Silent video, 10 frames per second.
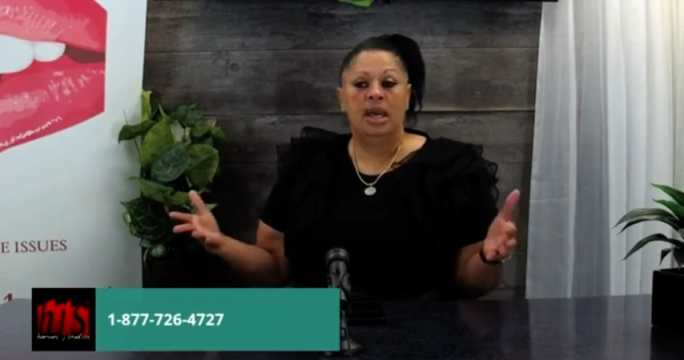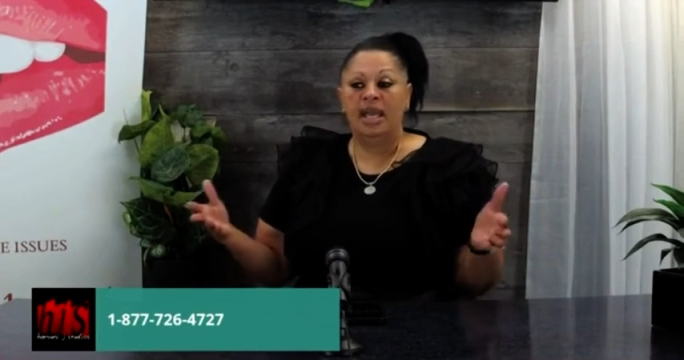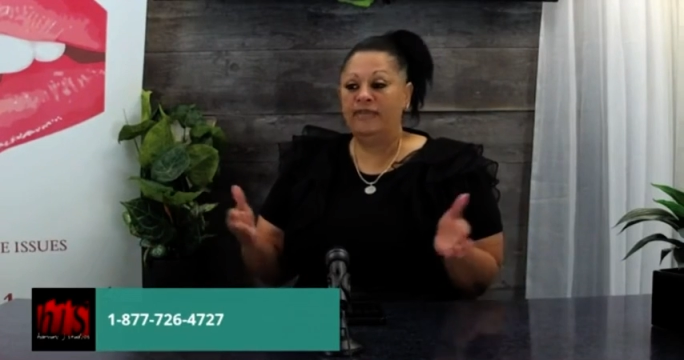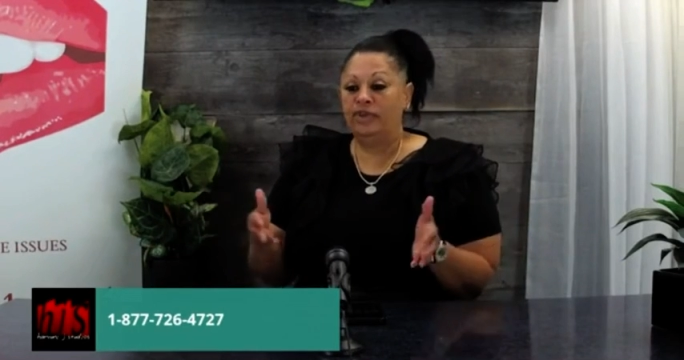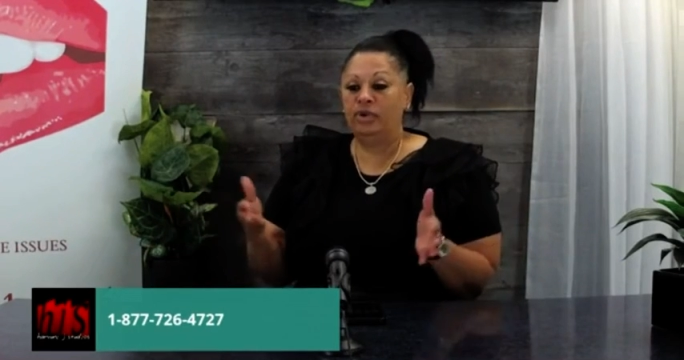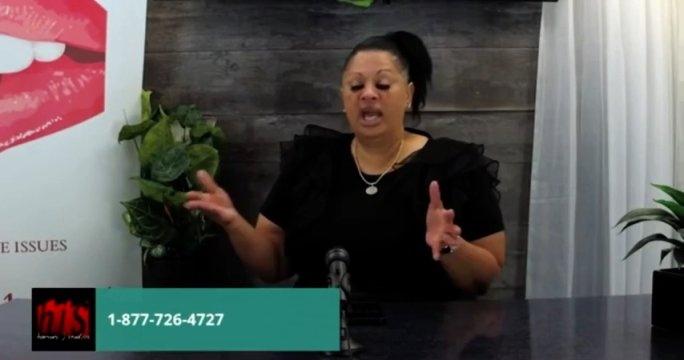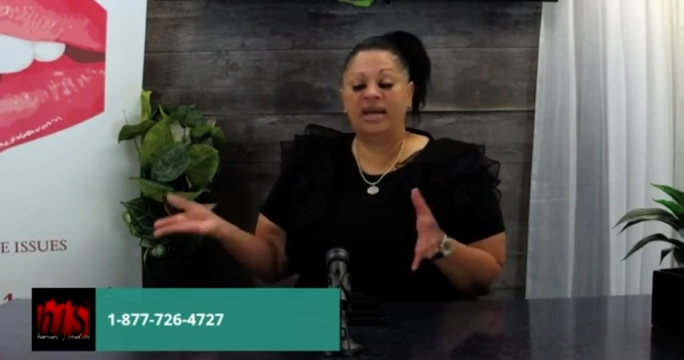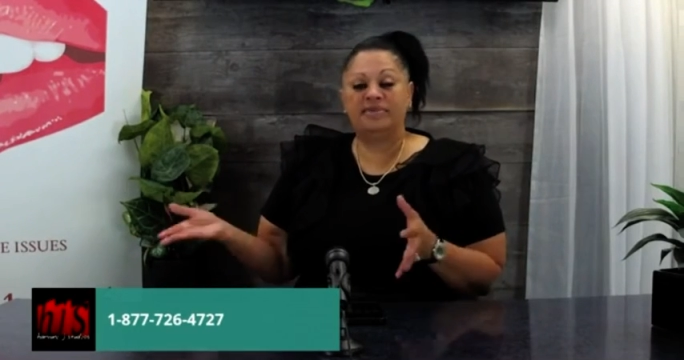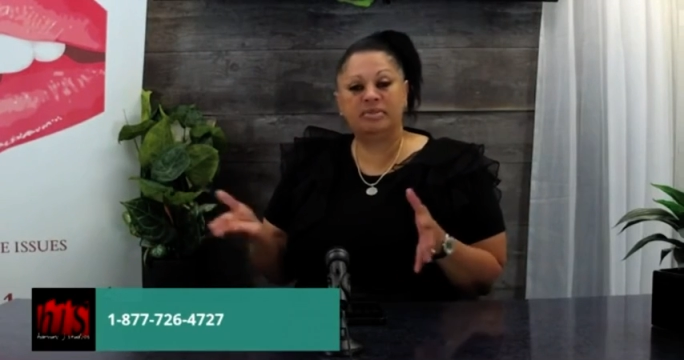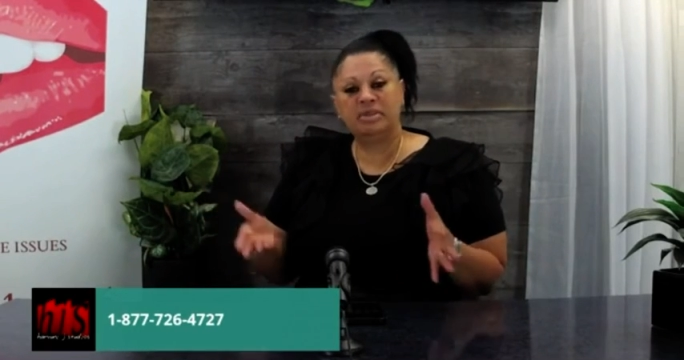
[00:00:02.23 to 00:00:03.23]
If you
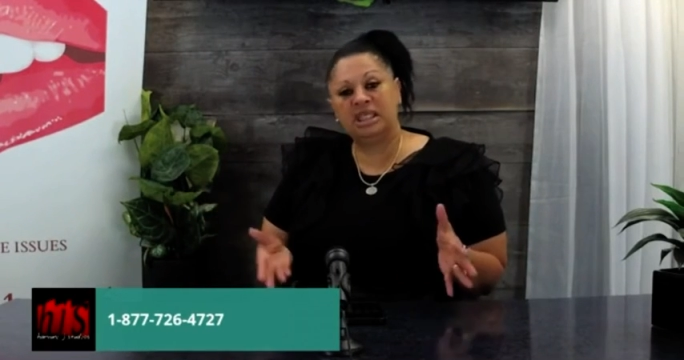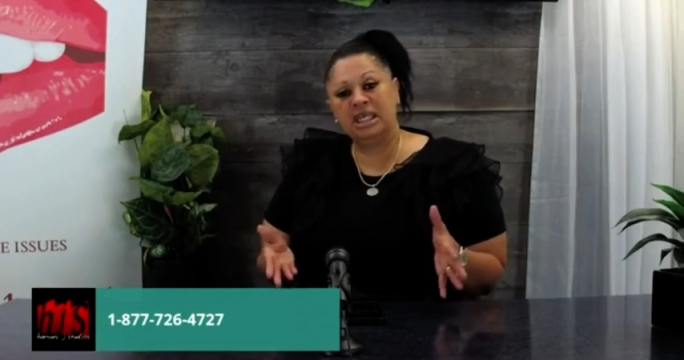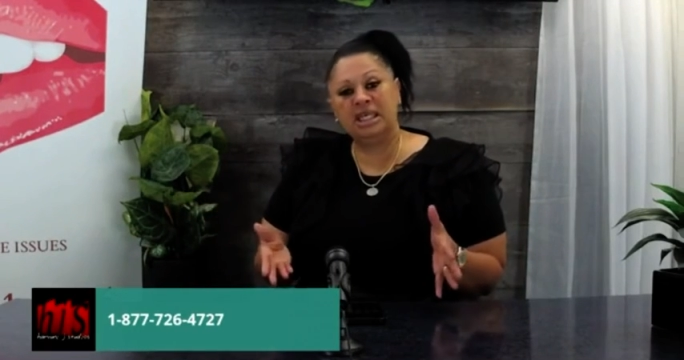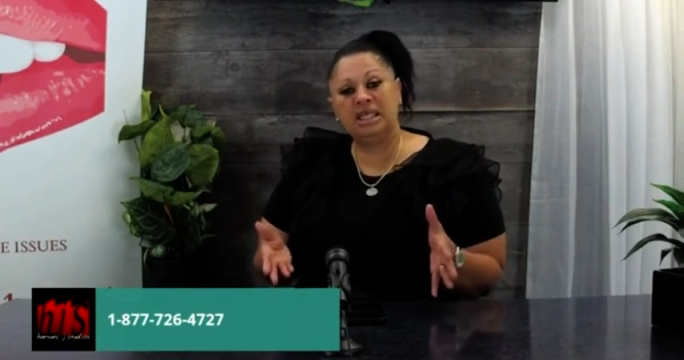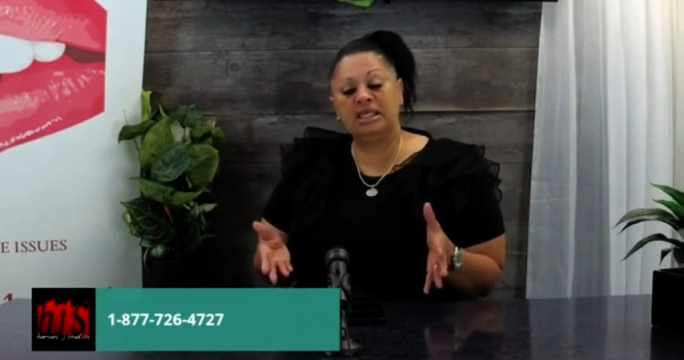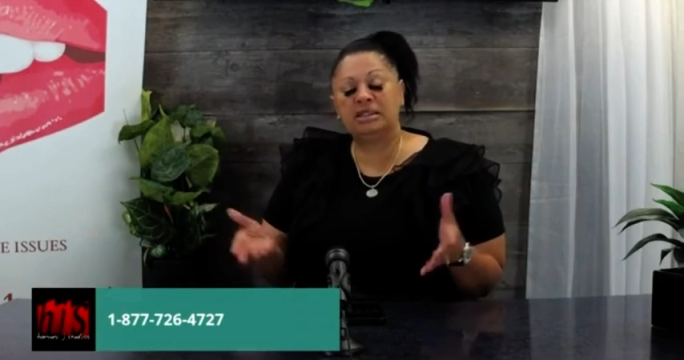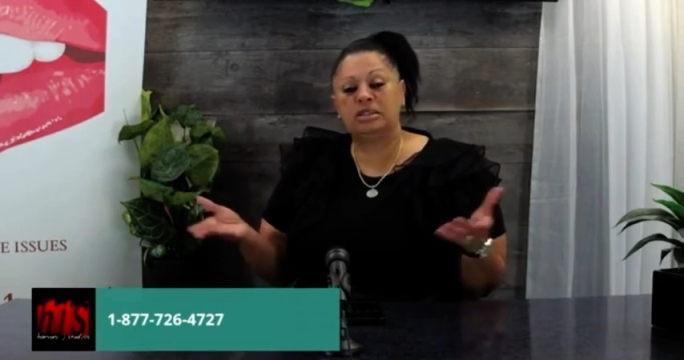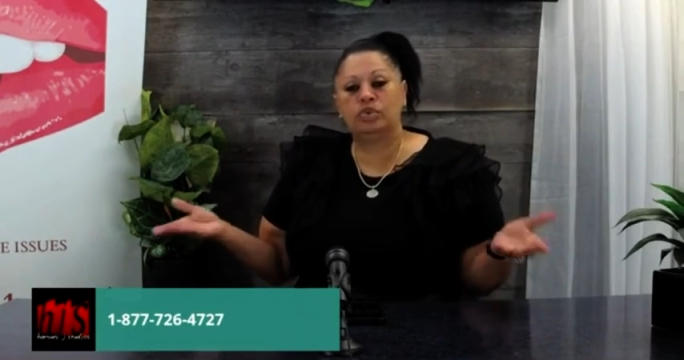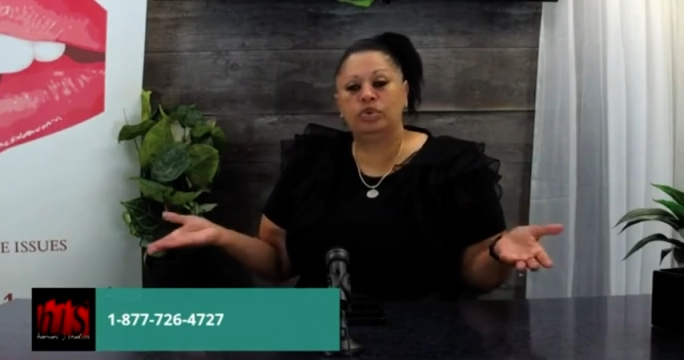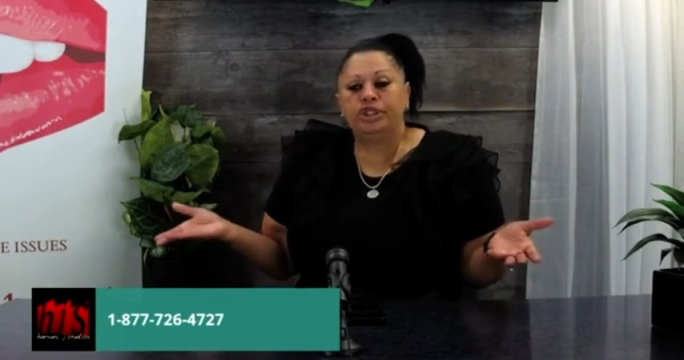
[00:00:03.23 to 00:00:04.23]
have some kids,
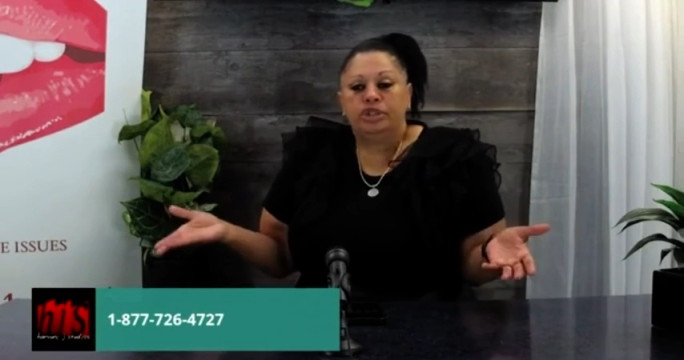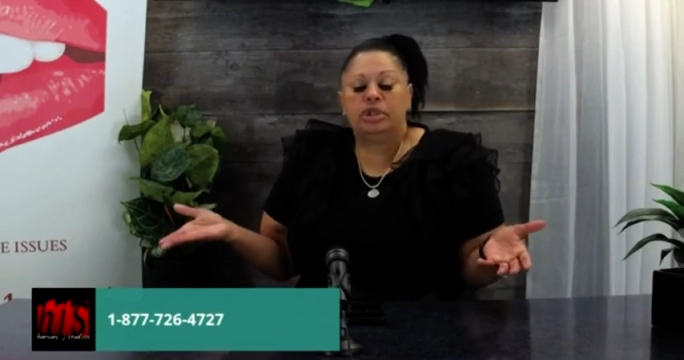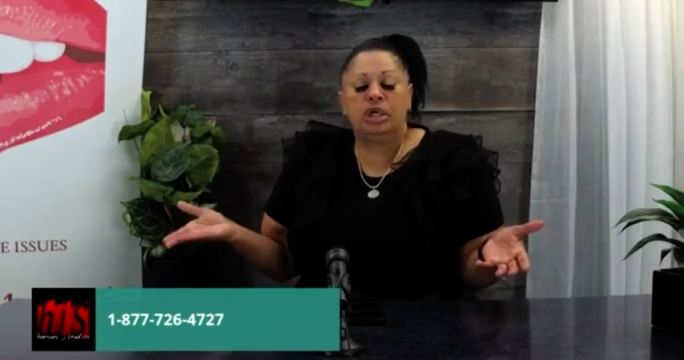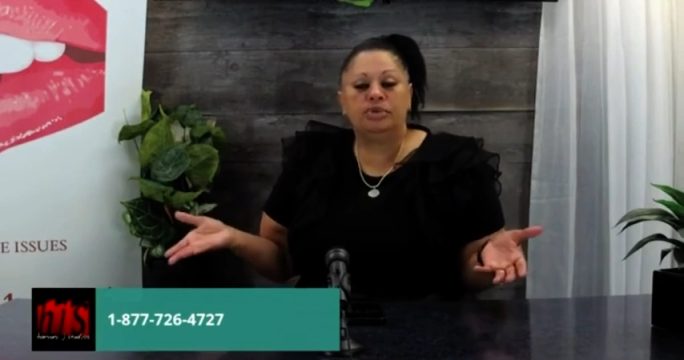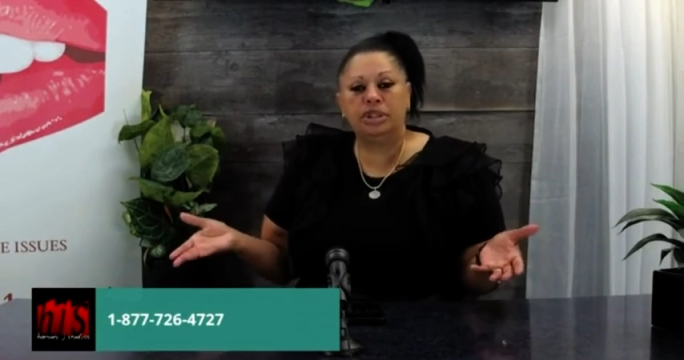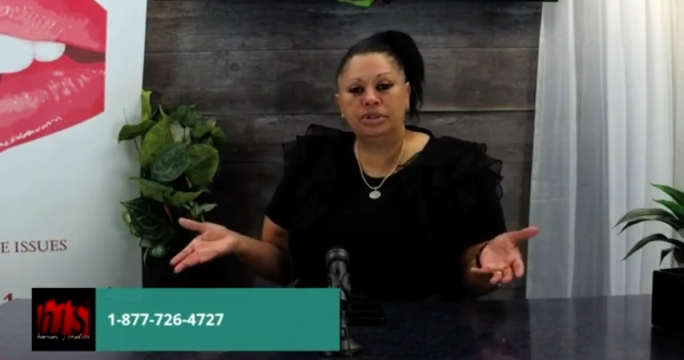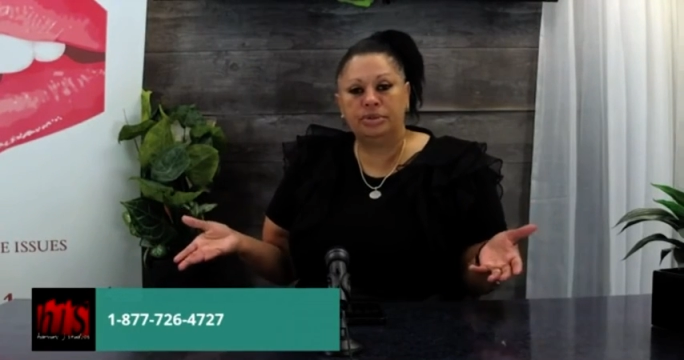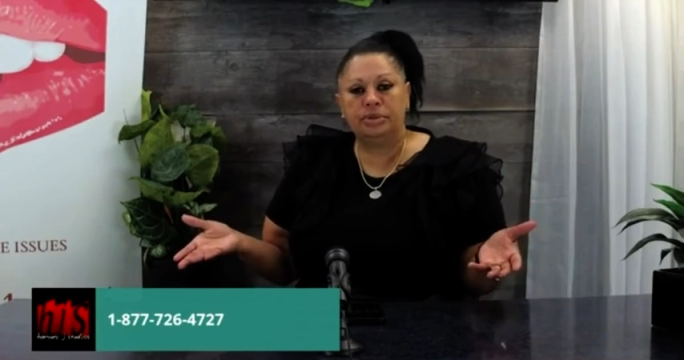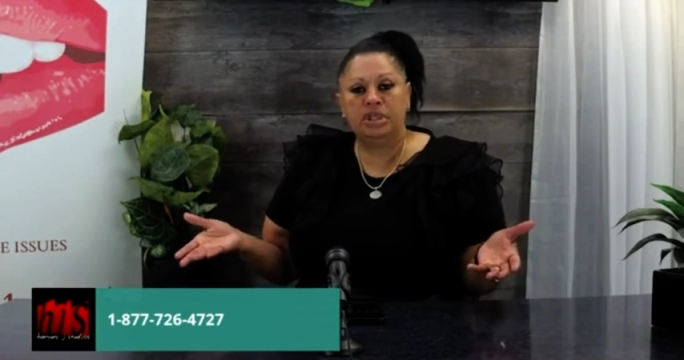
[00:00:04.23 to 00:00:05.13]
what you gonna do?